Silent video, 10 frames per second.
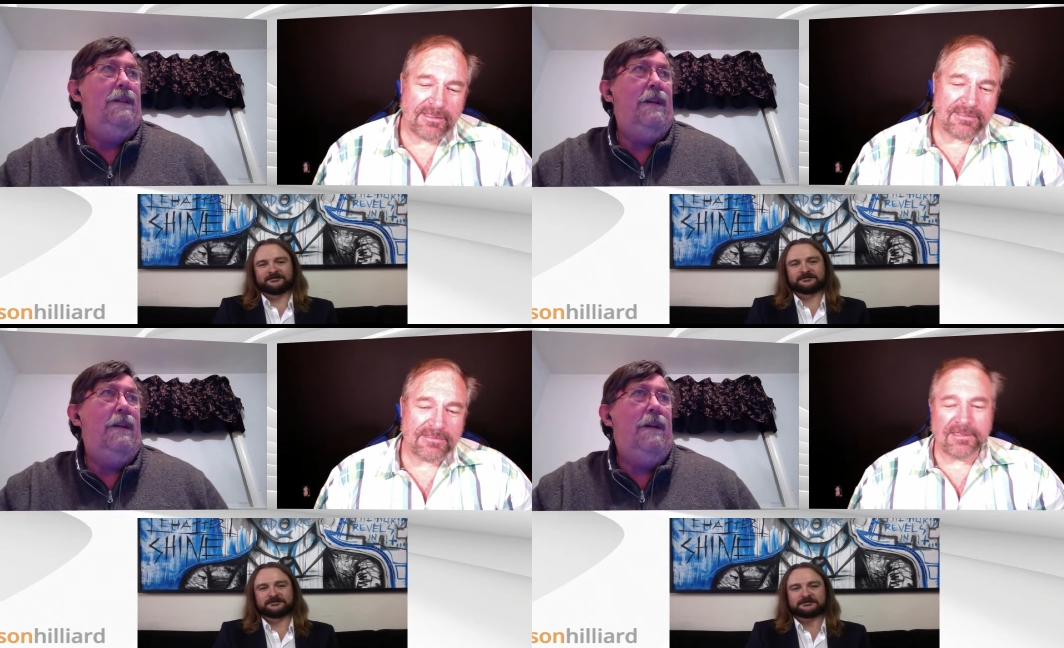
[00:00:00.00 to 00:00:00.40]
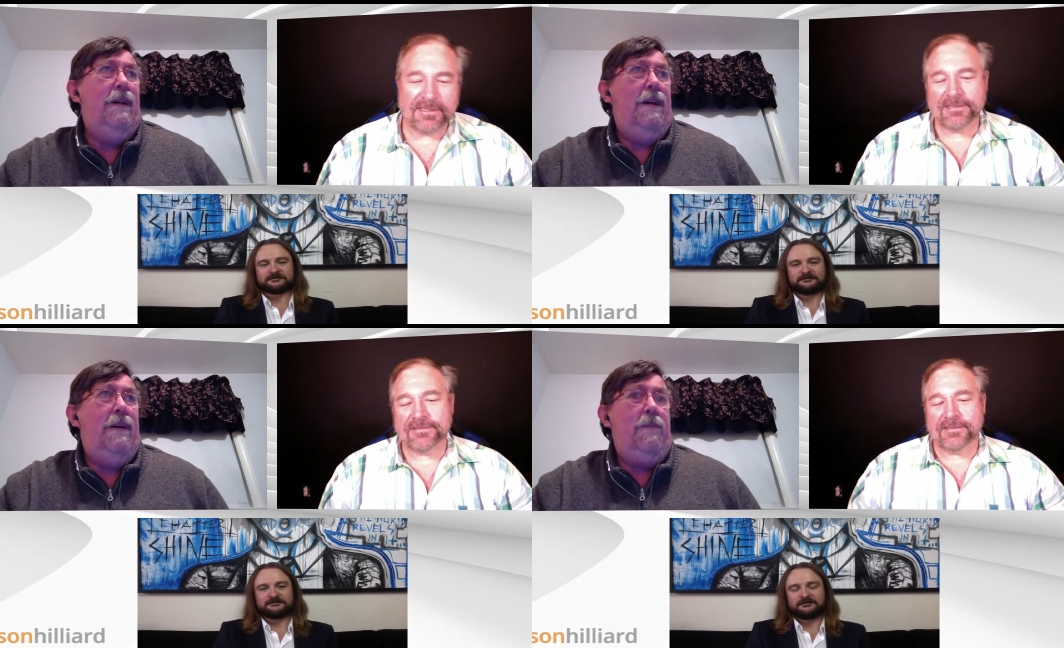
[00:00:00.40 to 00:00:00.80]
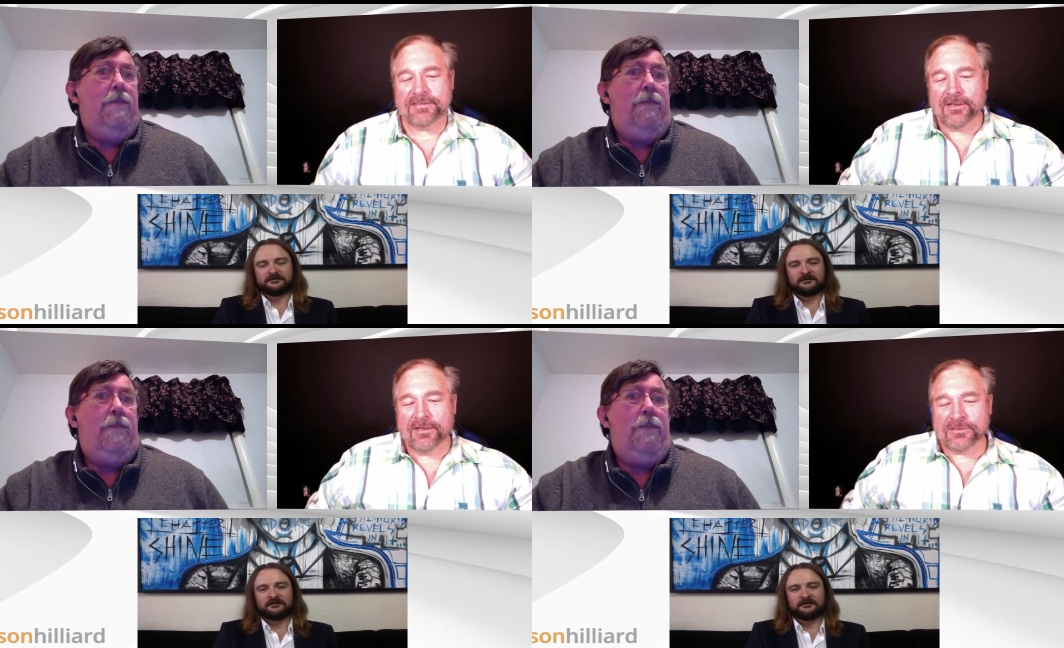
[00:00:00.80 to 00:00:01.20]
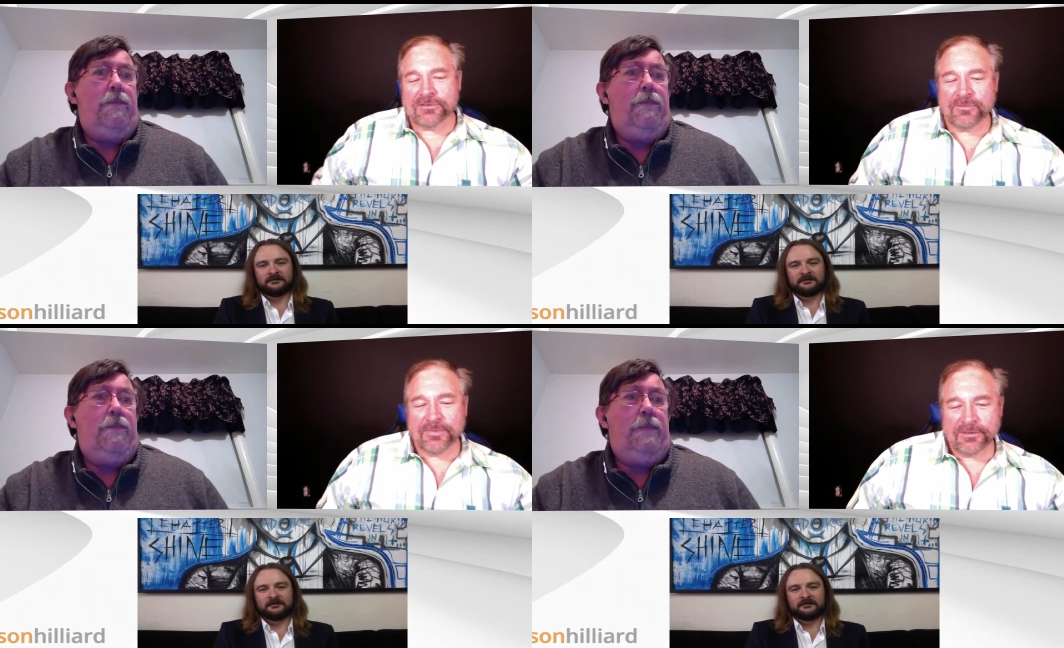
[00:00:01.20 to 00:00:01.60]
Speaker 1: into these things, and you
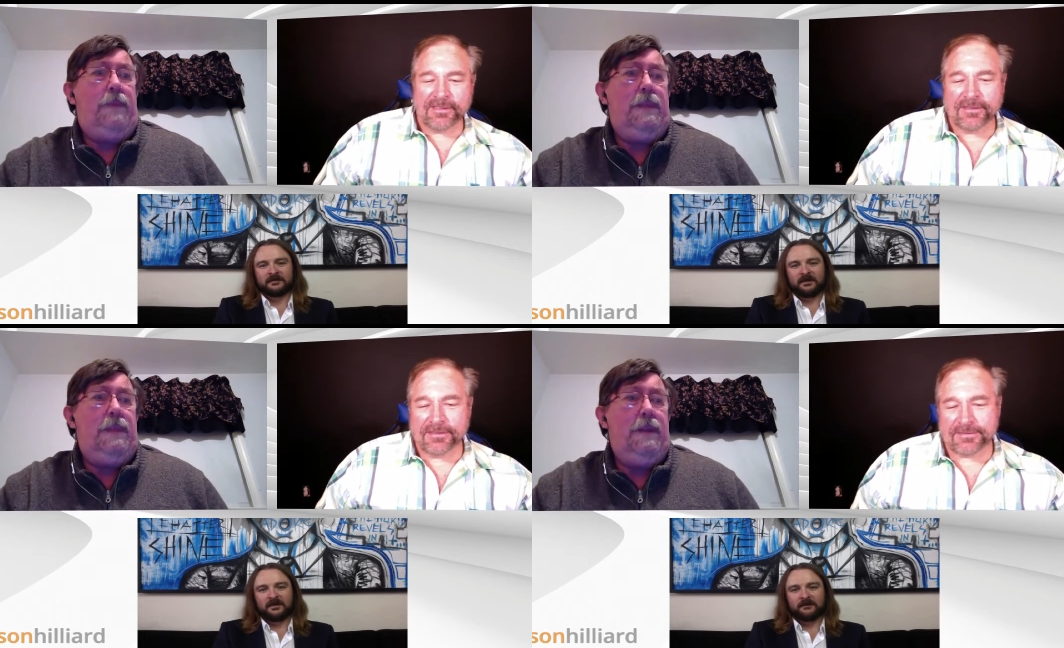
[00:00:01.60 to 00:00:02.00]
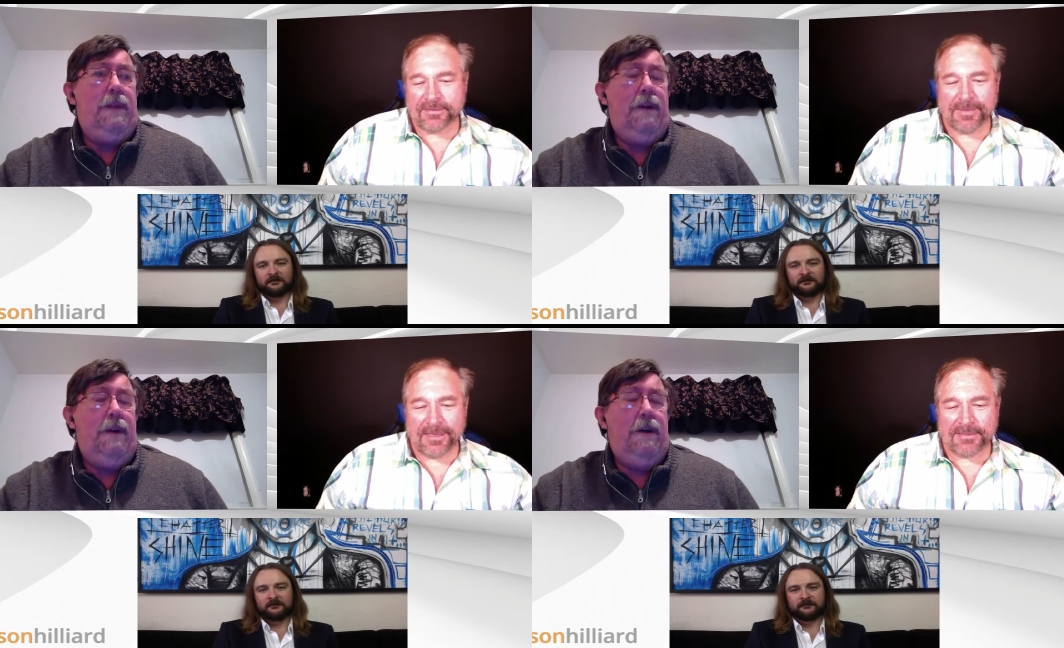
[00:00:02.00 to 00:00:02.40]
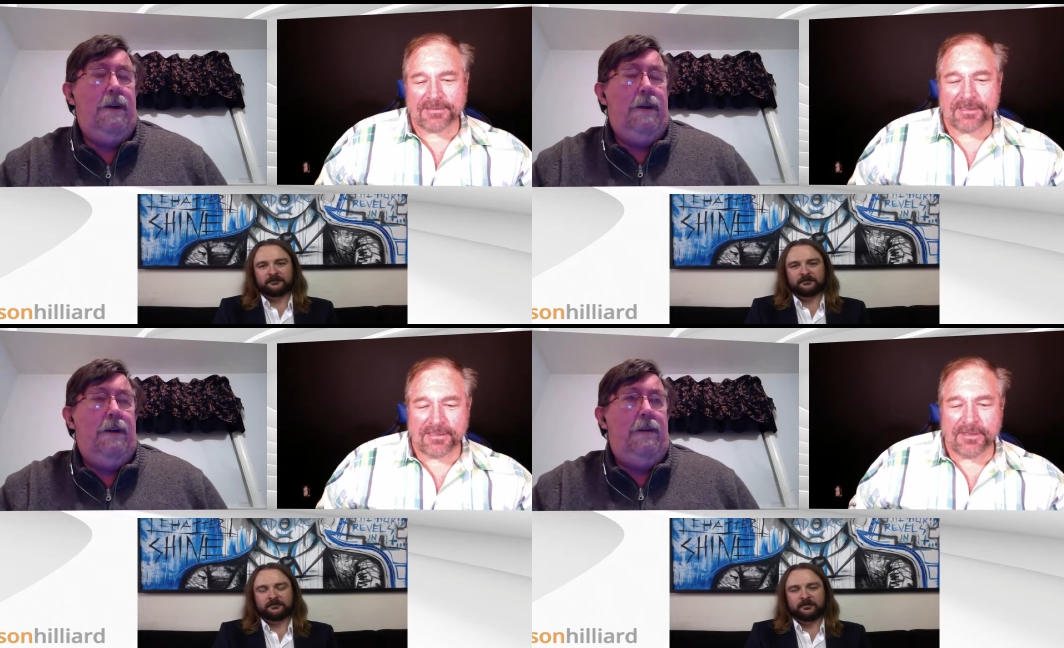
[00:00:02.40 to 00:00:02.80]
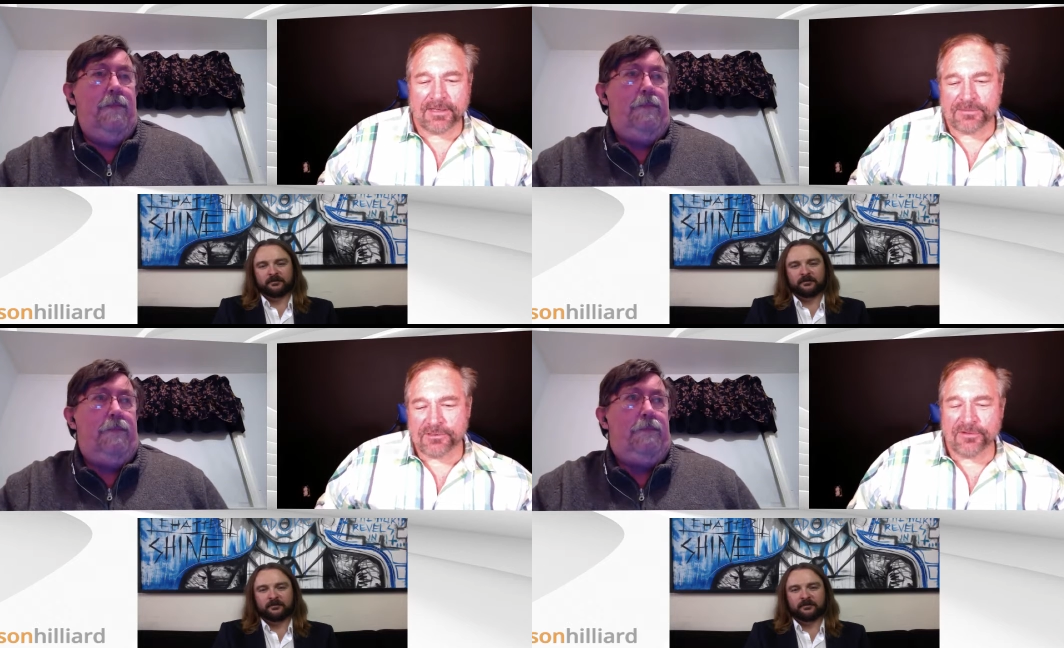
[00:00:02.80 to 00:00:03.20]
know, as they're building this and
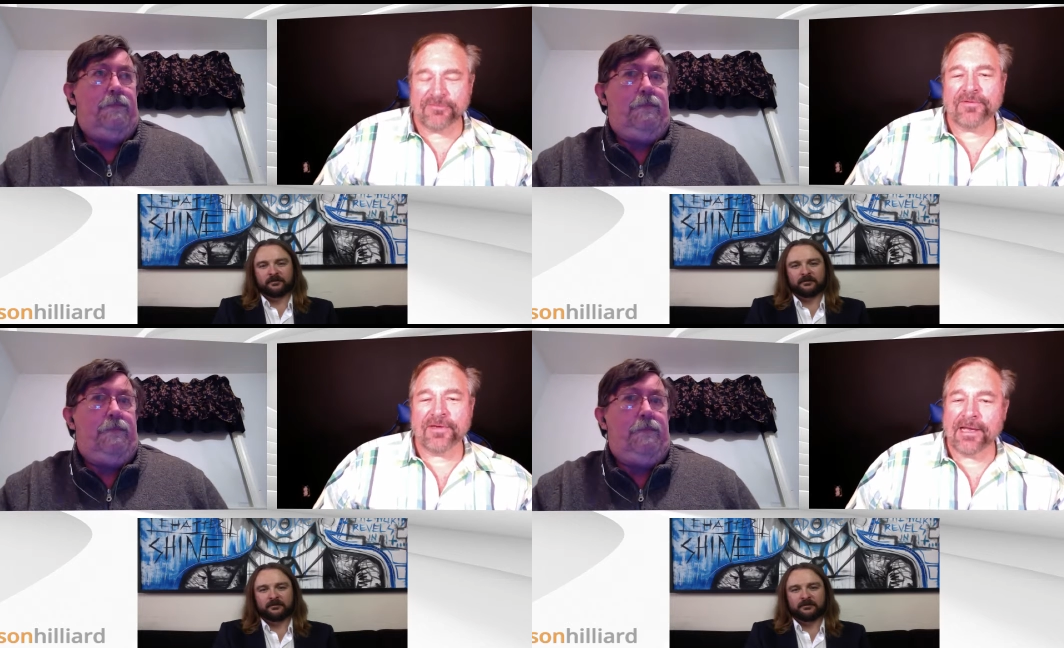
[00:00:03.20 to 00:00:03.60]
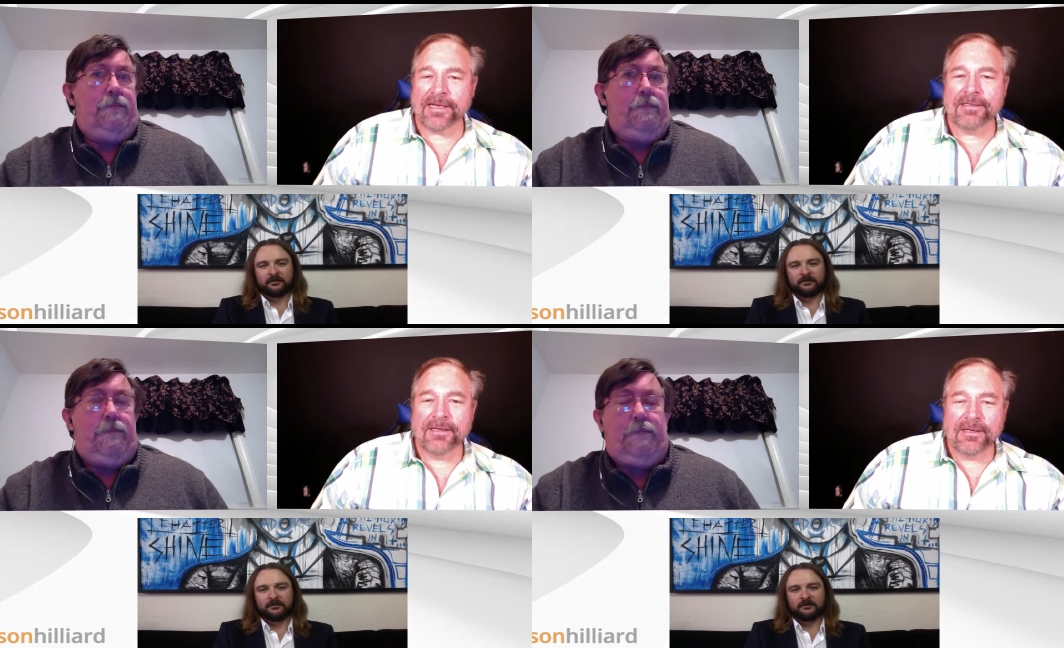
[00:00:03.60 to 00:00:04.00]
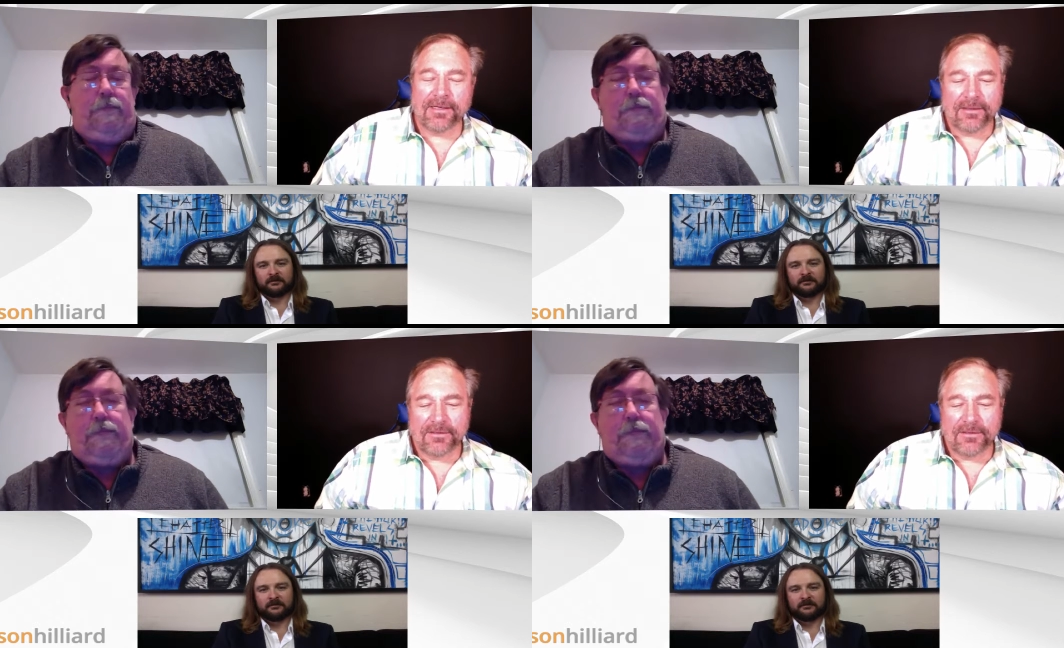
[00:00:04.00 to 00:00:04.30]
basically become certified.